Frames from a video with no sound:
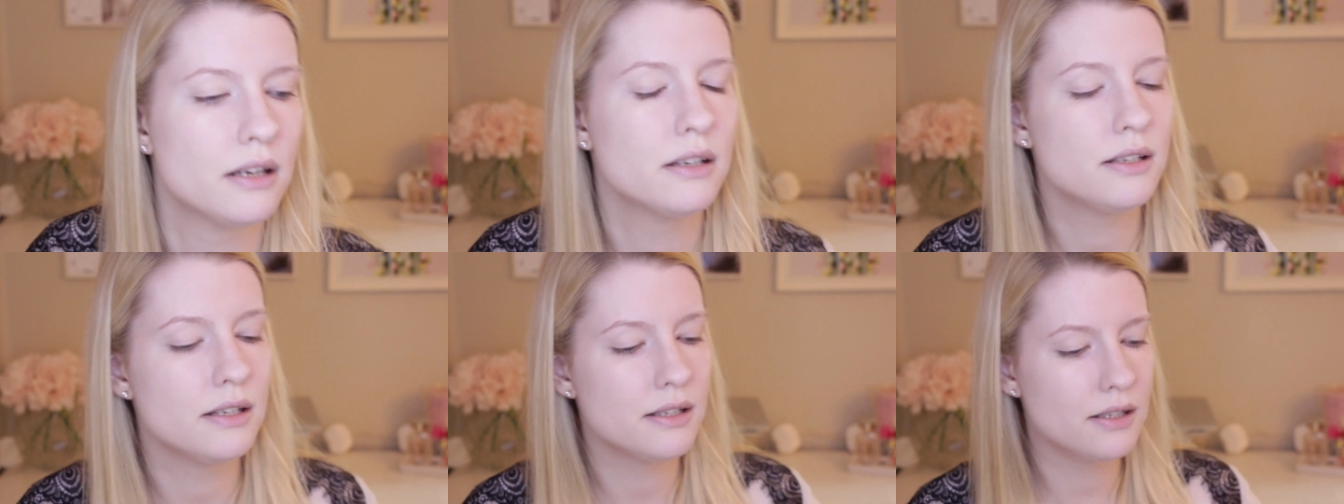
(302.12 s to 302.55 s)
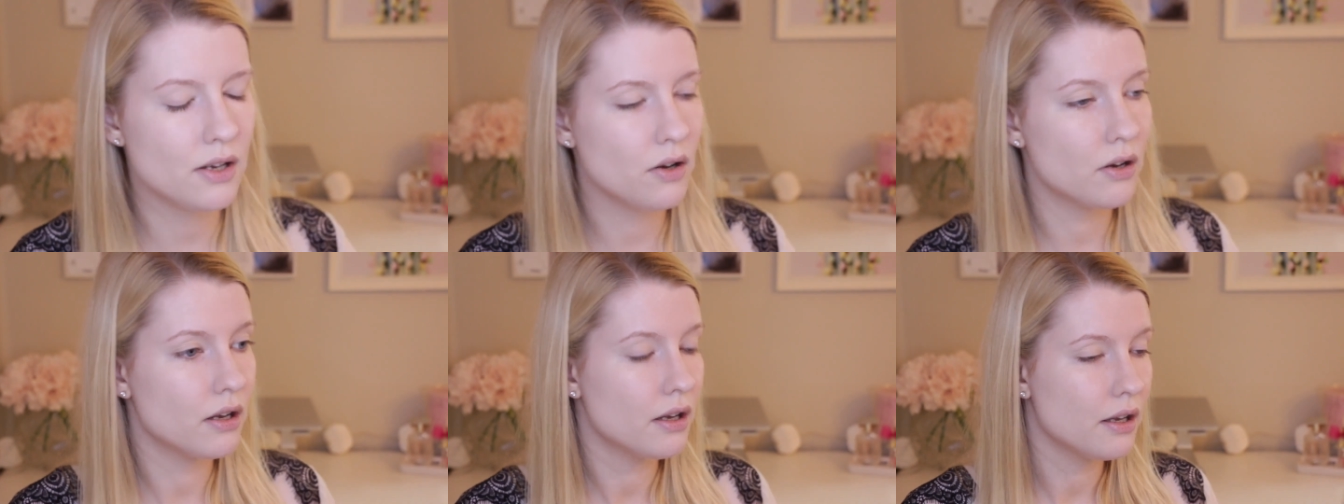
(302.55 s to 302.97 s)
because it's
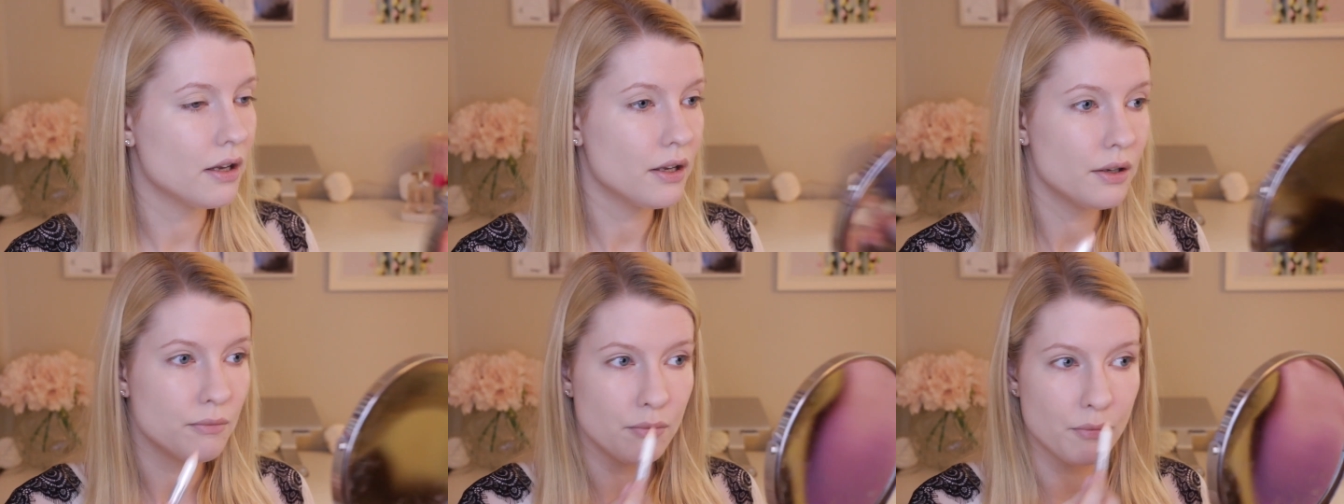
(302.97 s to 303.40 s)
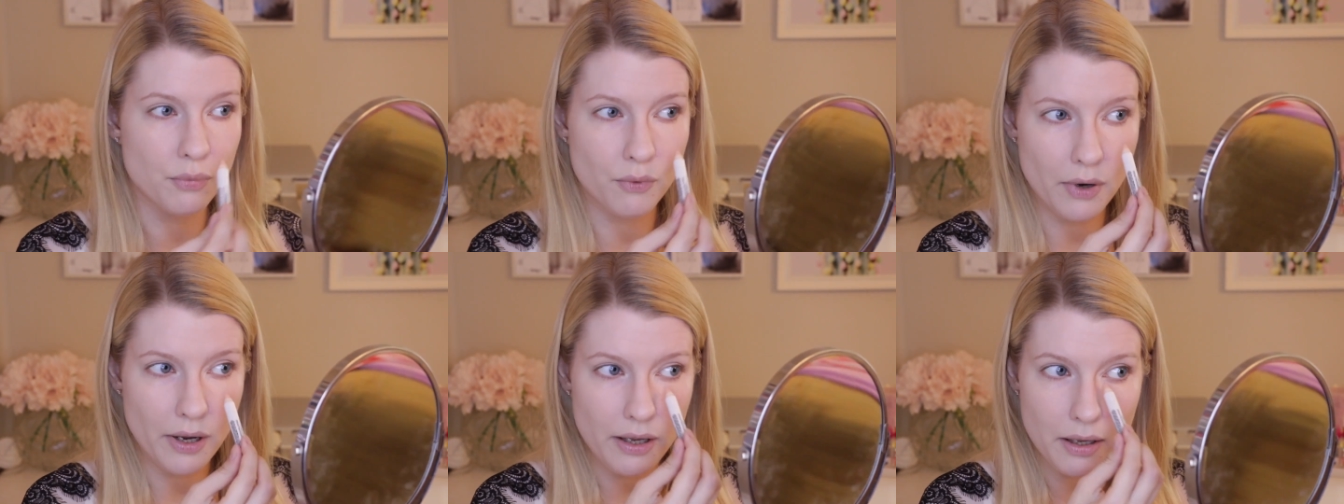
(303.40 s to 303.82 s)
so
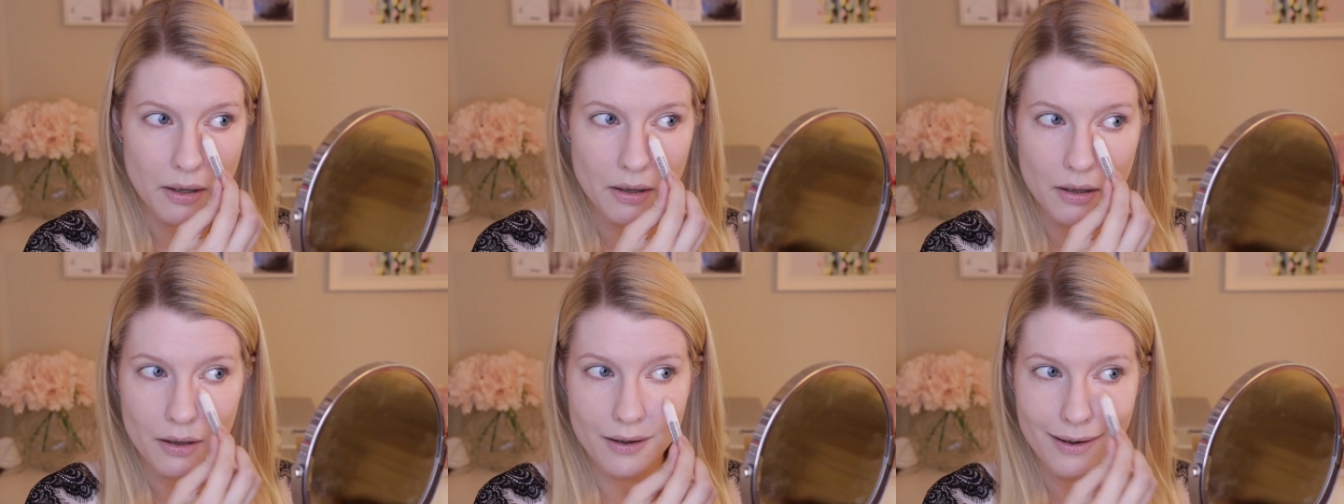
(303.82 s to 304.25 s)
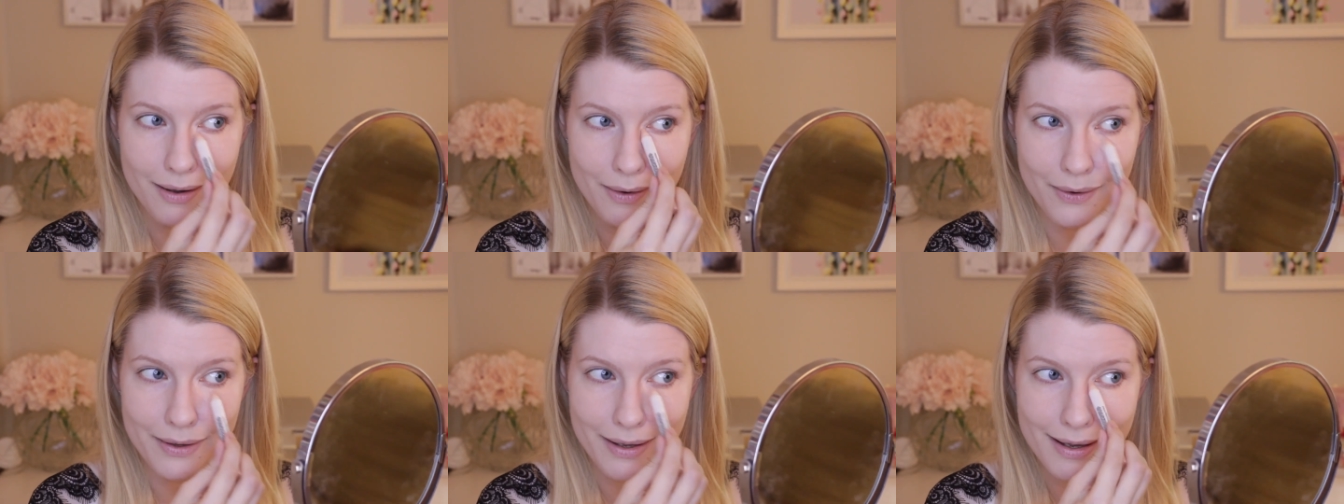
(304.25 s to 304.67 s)
bright.
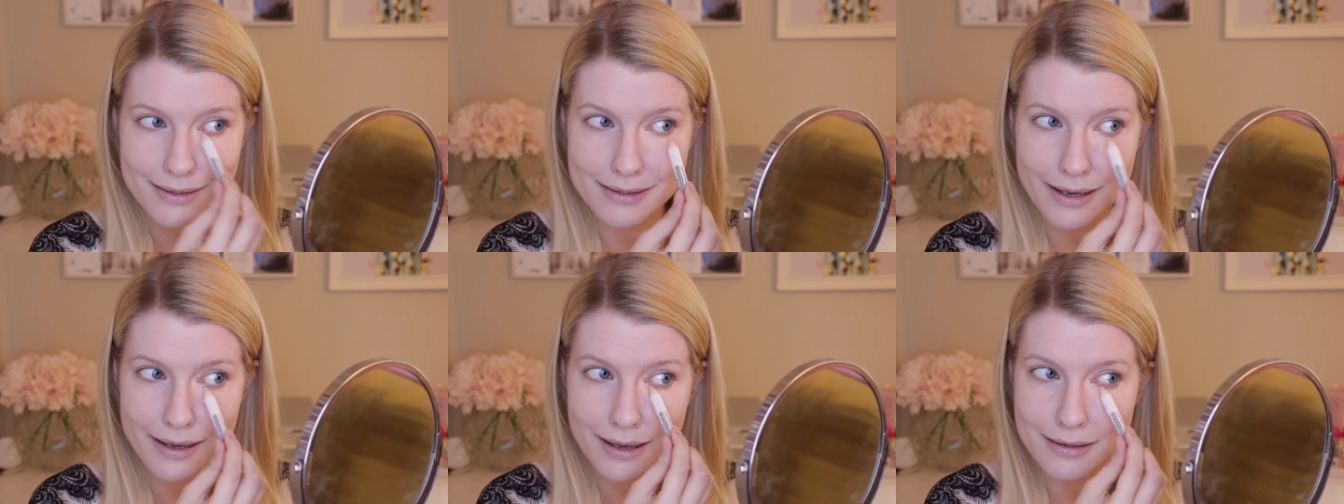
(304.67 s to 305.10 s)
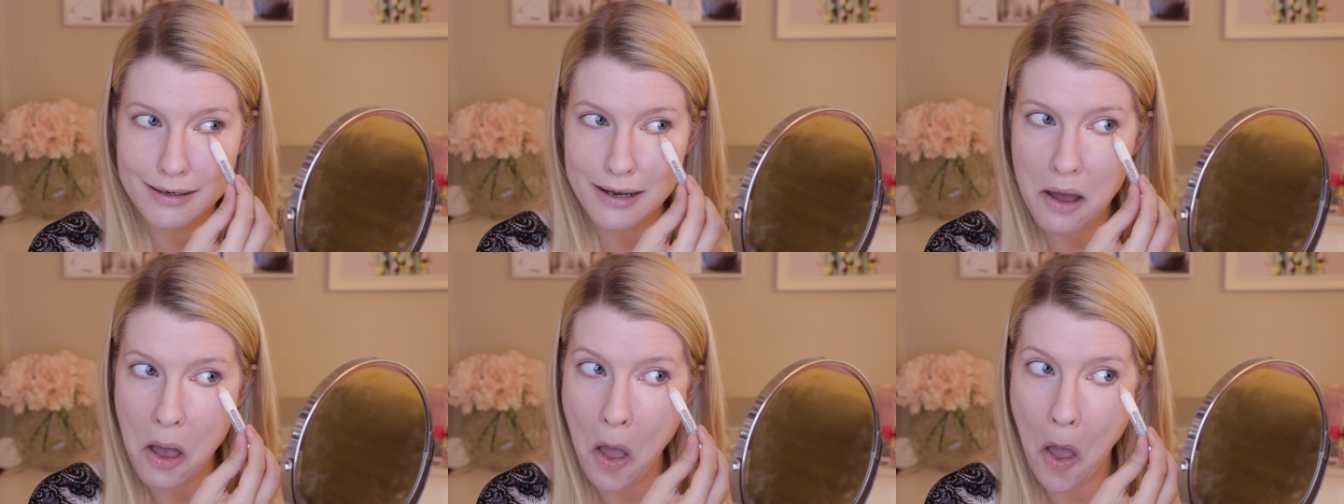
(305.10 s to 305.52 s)
Oh yes, I can
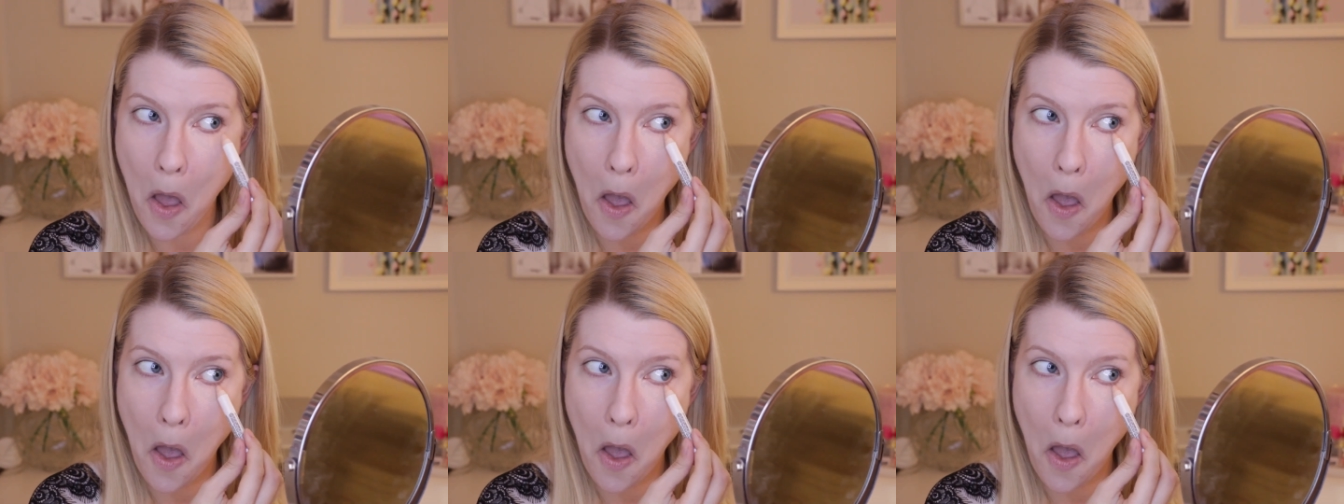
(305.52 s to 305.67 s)
tell.